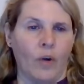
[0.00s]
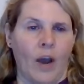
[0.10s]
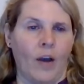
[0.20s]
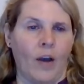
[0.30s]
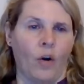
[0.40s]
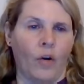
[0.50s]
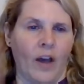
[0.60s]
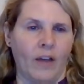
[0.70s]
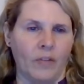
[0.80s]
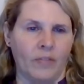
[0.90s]
I
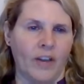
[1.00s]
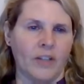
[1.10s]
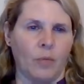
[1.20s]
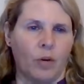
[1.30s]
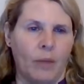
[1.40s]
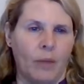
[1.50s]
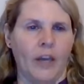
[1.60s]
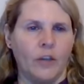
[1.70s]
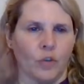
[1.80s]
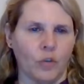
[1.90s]
archive the Facebook
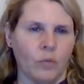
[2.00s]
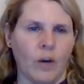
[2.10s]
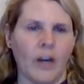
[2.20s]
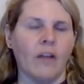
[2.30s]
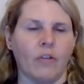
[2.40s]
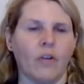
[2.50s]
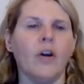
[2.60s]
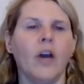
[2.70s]
page or whatever.